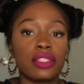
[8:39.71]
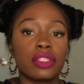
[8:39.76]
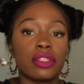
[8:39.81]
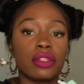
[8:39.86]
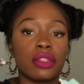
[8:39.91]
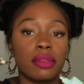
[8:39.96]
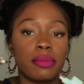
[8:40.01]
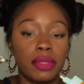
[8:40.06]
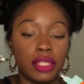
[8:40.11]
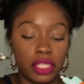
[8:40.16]

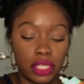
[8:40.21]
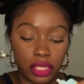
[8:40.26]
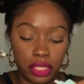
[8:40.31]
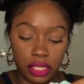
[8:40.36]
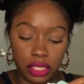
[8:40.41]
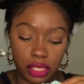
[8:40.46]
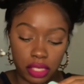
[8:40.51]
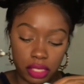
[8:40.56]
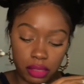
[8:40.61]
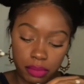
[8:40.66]
So let me
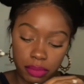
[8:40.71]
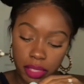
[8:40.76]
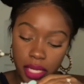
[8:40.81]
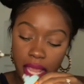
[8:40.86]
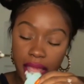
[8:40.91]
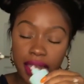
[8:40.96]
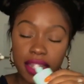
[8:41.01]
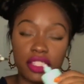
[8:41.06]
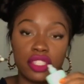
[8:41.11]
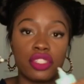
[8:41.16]
just put,
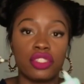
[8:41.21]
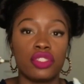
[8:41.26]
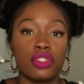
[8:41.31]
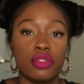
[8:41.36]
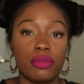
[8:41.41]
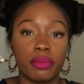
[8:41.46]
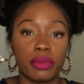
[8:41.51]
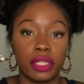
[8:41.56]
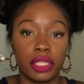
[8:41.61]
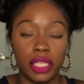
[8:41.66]
and it's
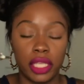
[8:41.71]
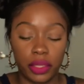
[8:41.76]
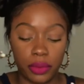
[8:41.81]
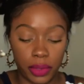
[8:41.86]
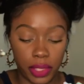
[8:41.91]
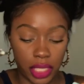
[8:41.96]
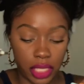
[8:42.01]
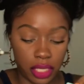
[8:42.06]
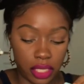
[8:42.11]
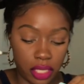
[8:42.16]
super
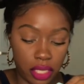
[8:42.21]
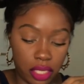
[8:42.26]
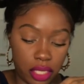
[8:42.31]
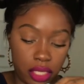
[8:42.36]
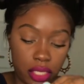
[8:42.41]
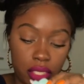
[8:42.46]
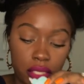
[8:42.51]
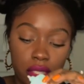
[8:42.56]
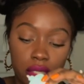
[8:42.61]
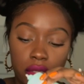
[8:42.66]
liquidy,
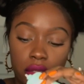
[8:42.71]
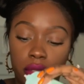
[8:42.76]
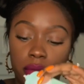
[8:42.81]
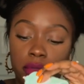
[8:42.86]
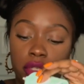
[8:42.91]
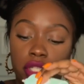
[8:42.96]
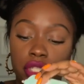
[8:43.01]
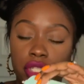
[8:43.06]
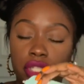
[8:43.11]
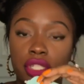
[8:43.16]
so let
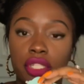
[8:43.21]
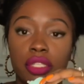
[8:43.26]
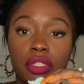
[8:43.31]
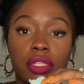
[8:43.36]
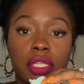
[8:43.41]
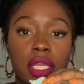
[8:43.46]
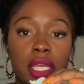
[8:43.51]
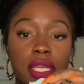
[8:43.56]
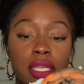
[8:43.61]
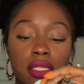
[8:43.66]
me just show
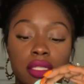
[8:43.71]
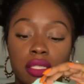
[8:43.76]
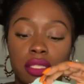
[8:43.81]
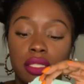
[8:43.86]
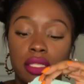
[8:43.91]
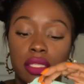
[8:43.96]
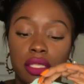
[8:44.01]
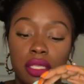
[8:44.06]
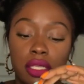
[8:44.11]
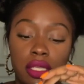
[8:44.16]
you guys.